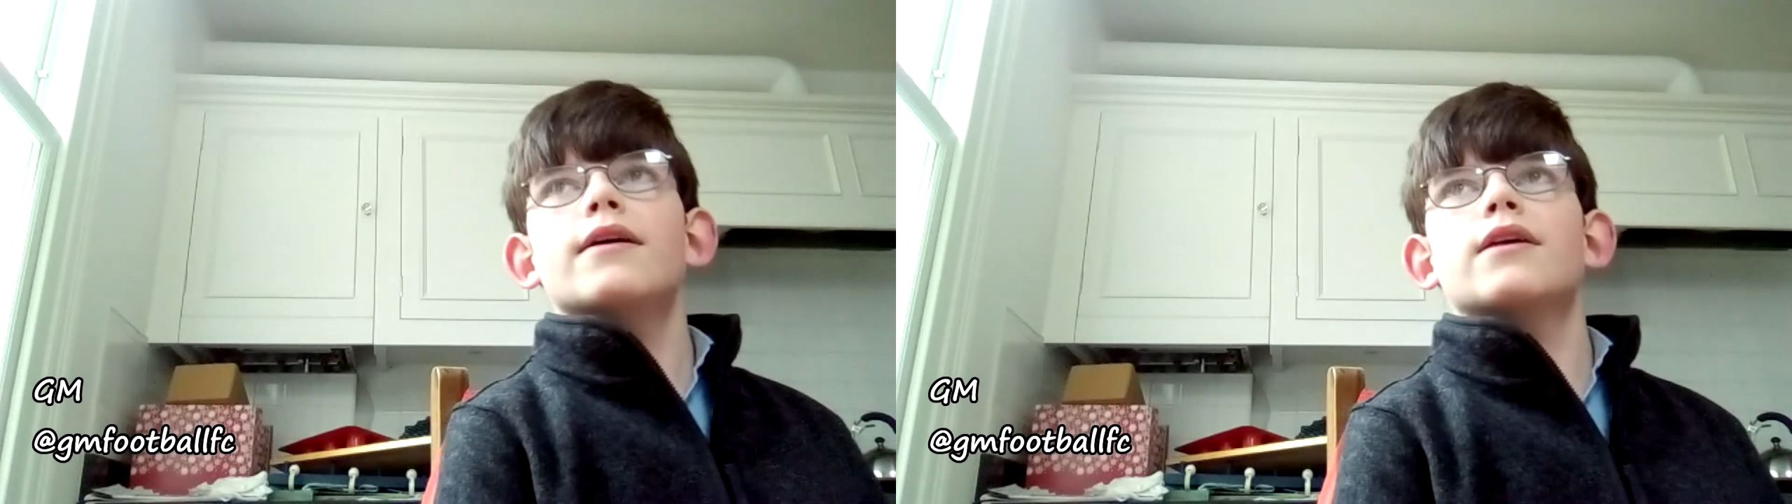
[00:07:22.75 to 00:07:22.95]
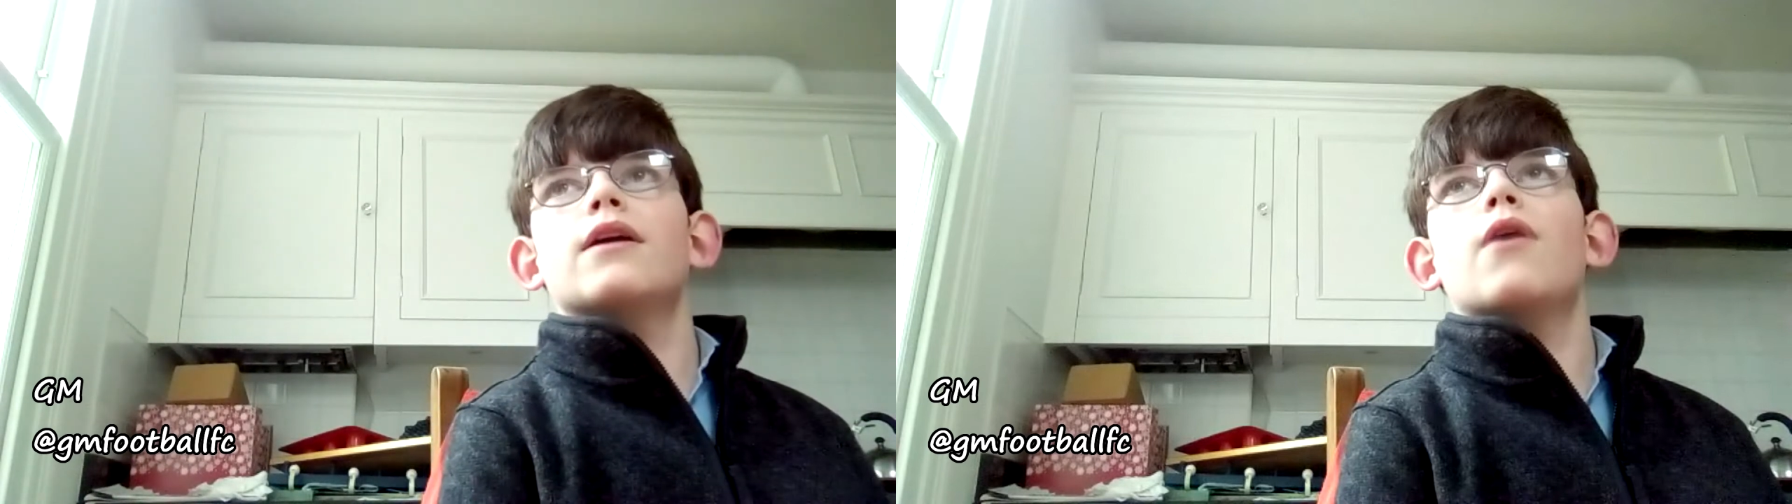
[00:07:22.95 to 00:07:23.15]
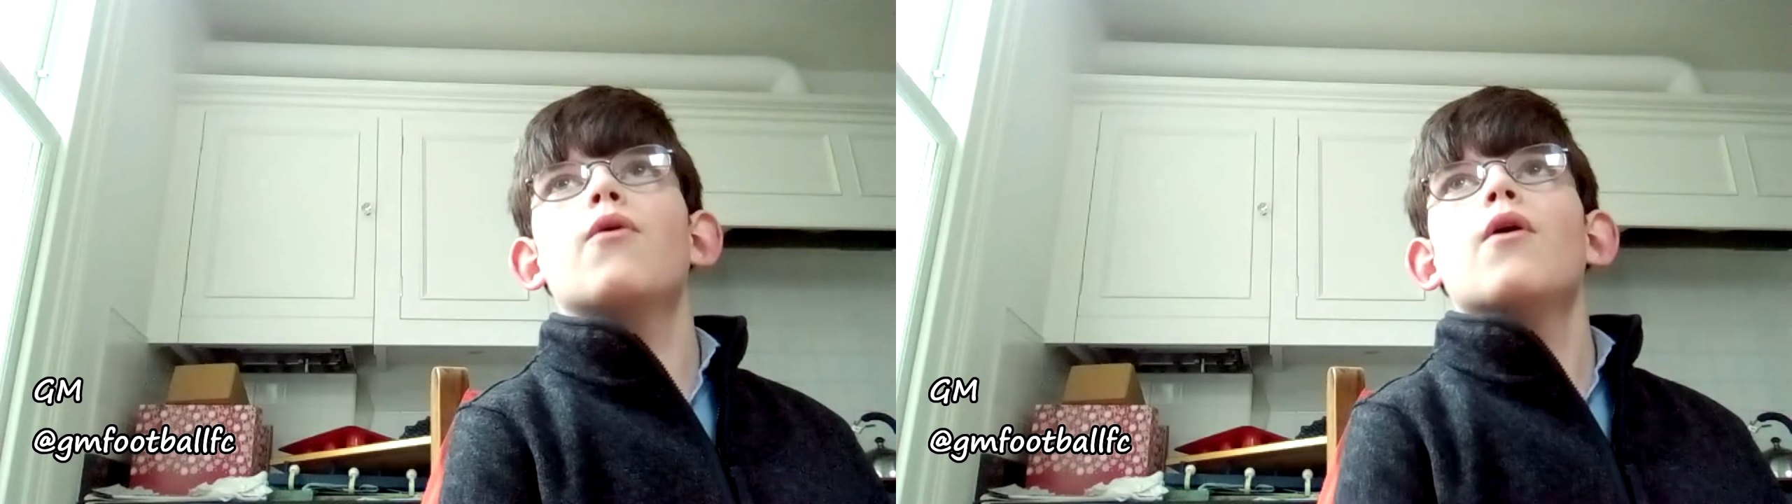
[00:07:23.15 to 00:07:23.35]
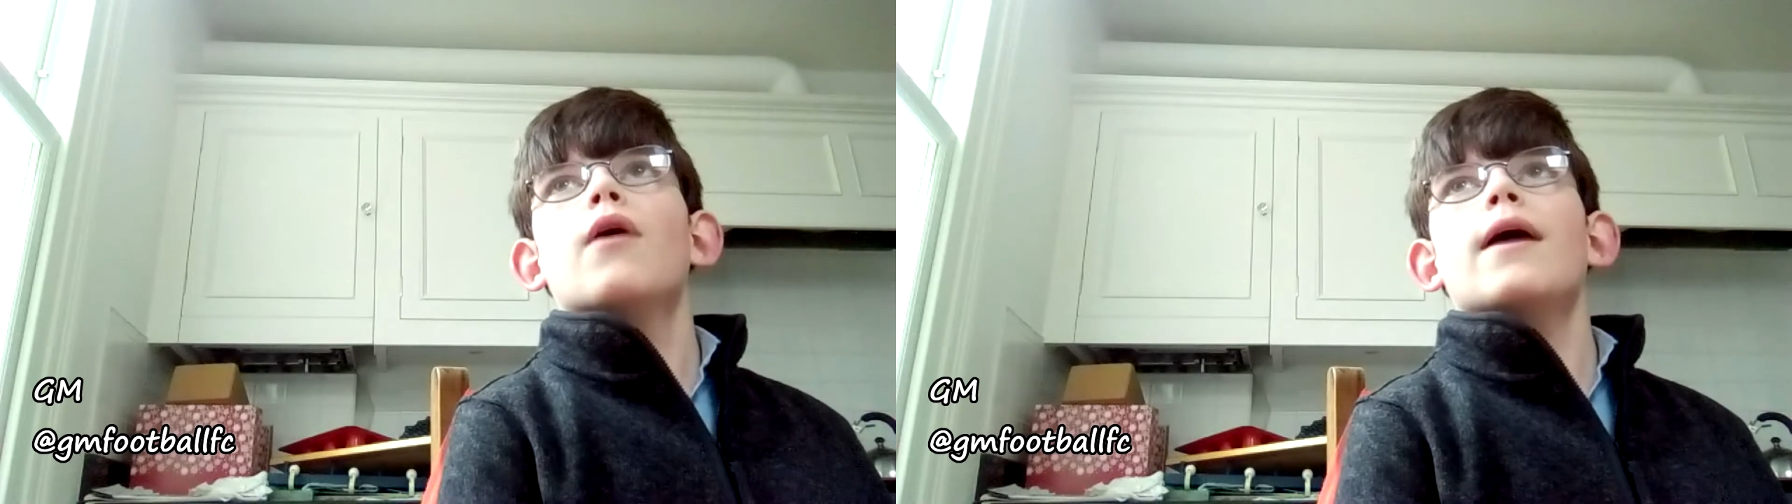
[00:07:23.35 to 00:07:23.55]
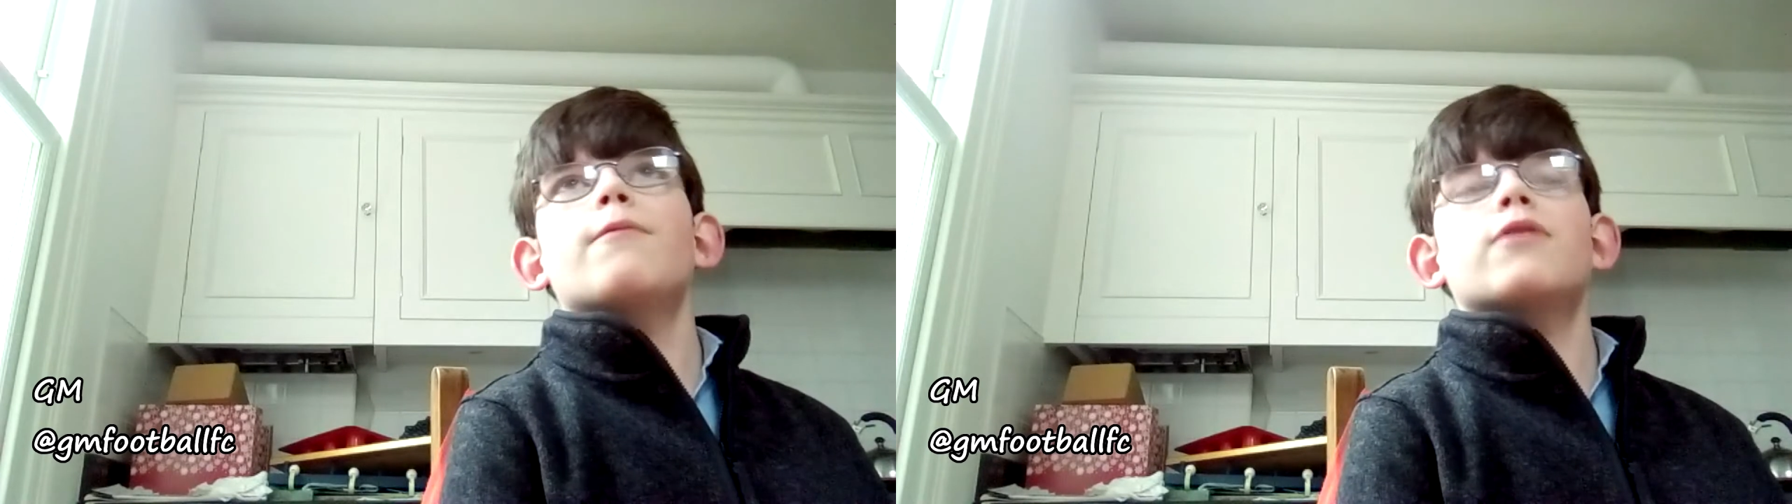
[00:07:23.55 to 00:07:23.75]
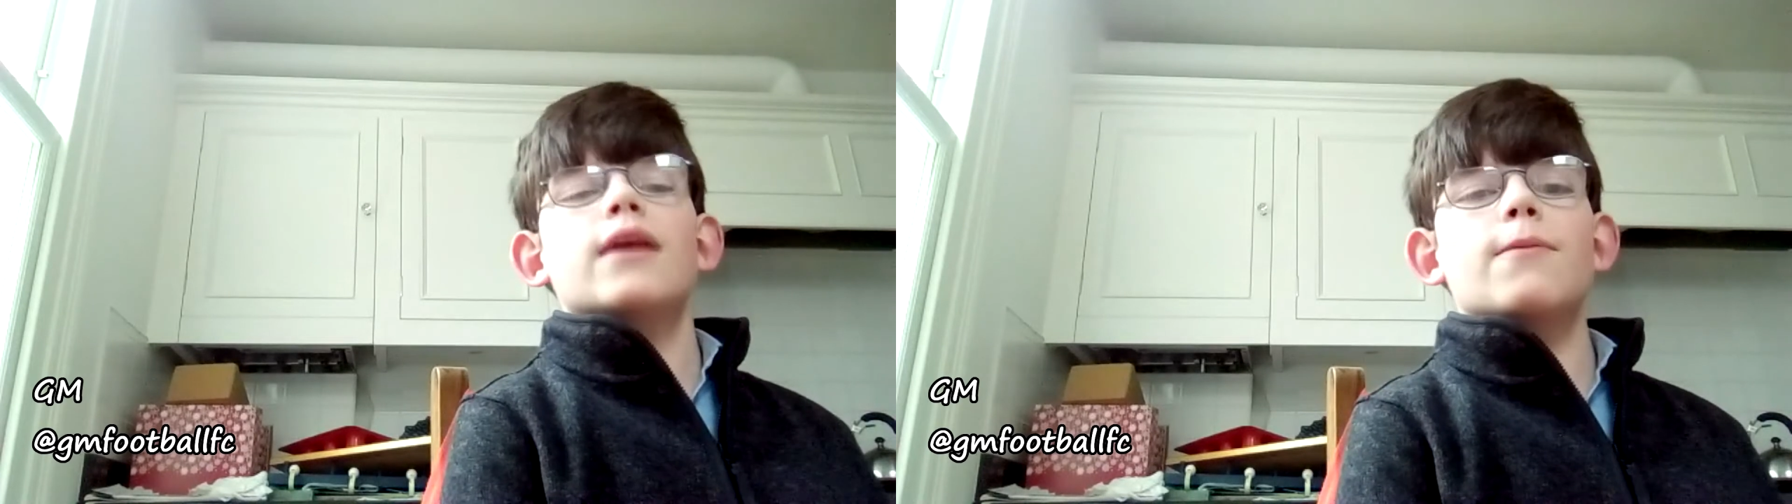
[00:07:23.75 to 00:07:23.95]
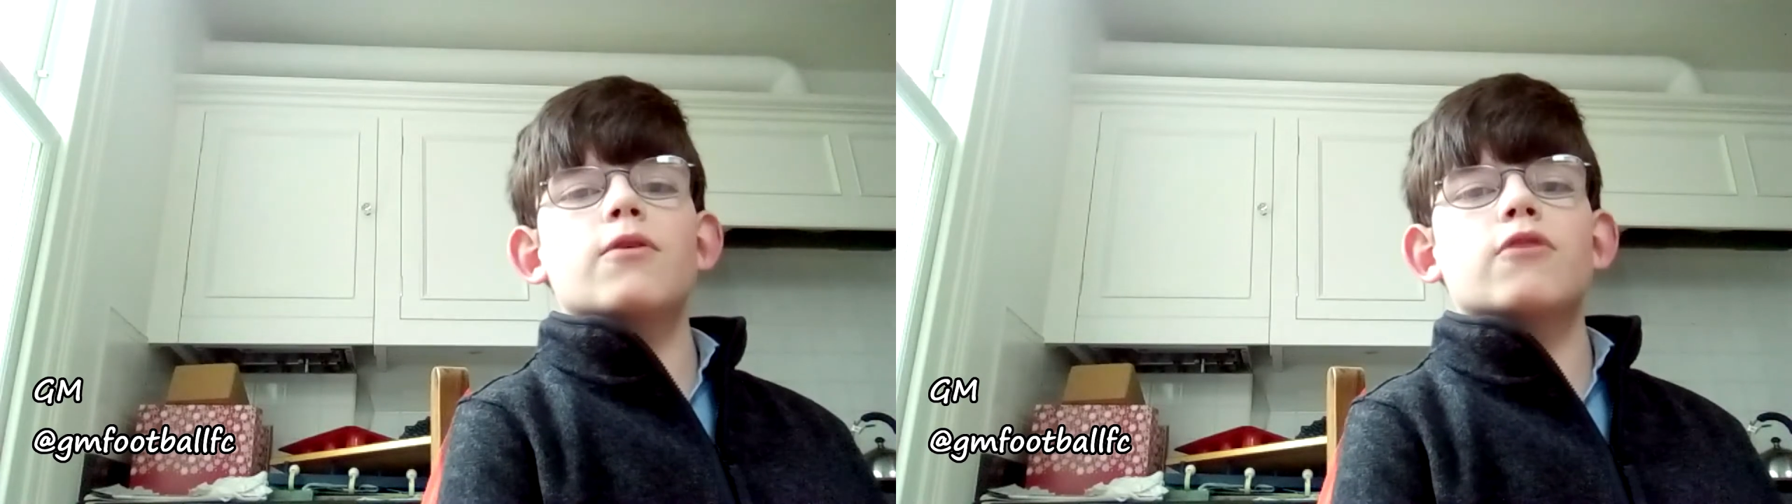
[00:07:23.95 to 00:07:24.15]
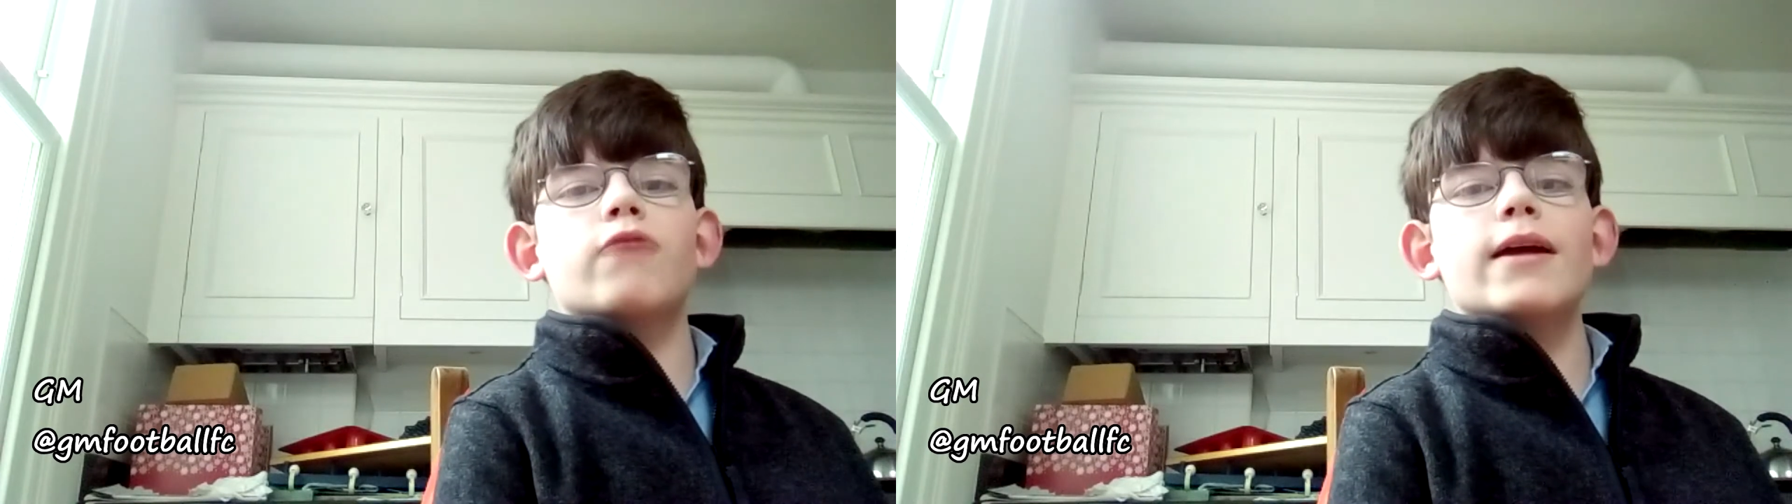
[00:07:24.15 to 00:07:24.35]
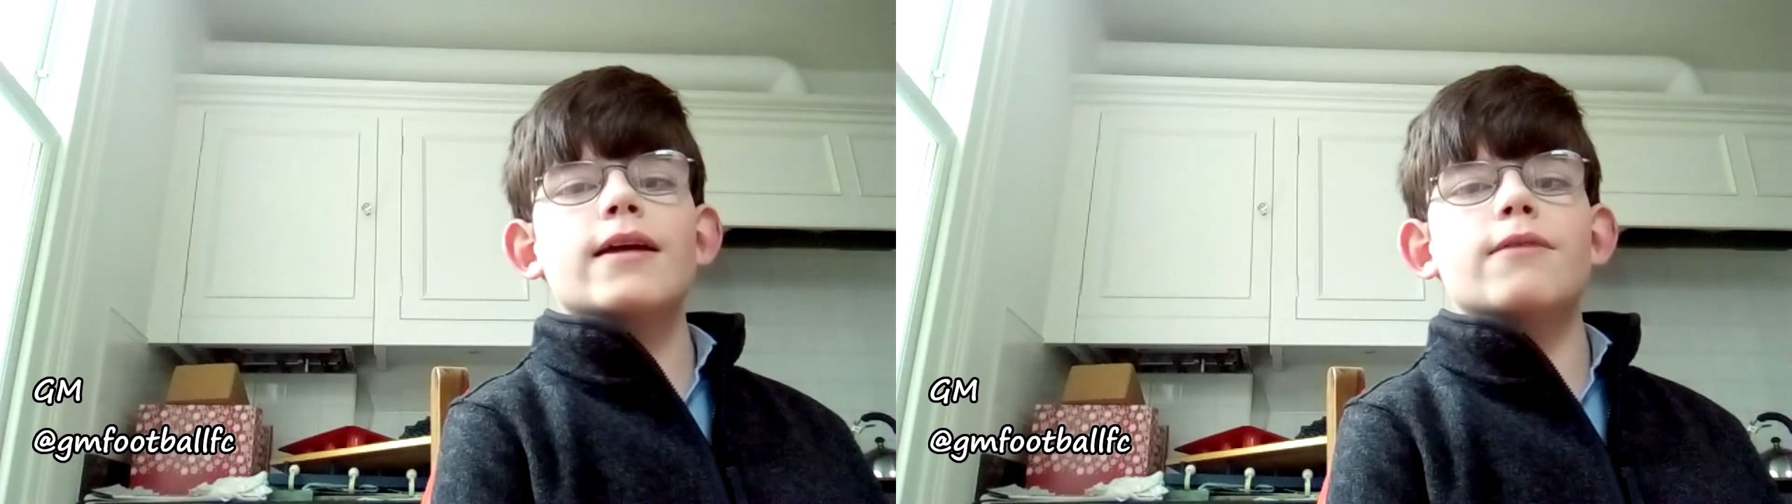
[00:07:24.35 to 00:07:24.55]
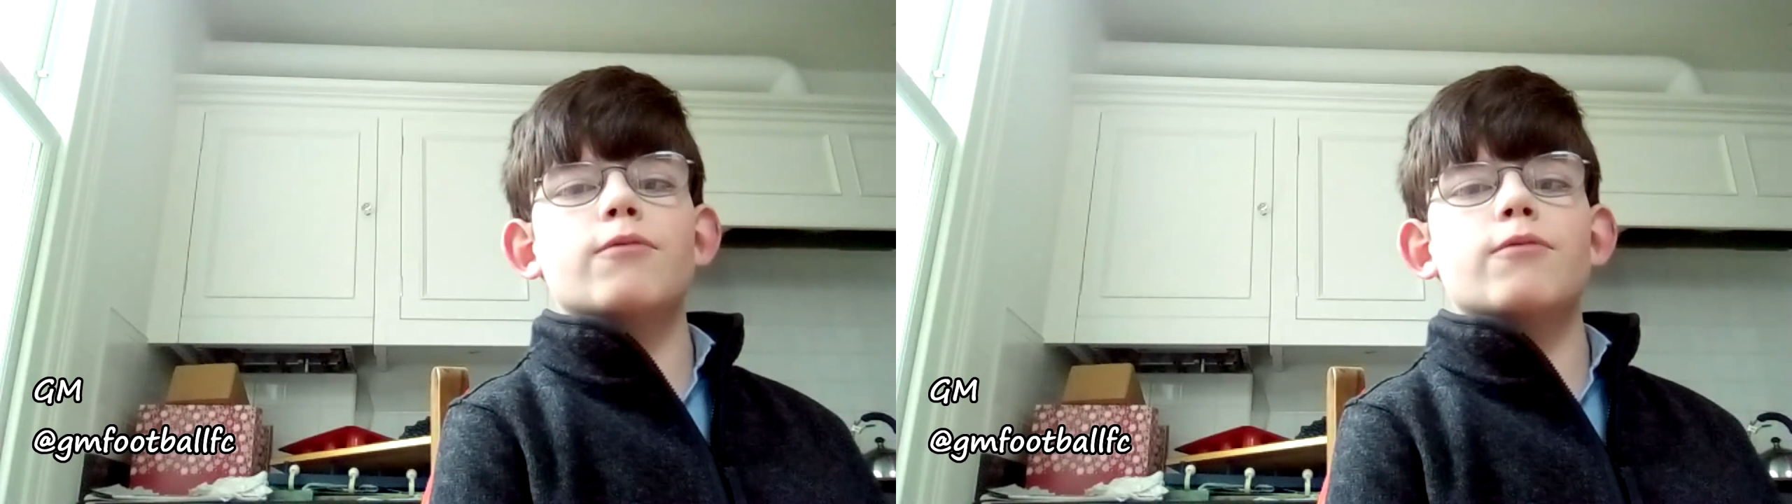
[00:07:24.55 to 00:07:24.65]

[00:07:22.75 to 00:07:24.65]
you know, it was a great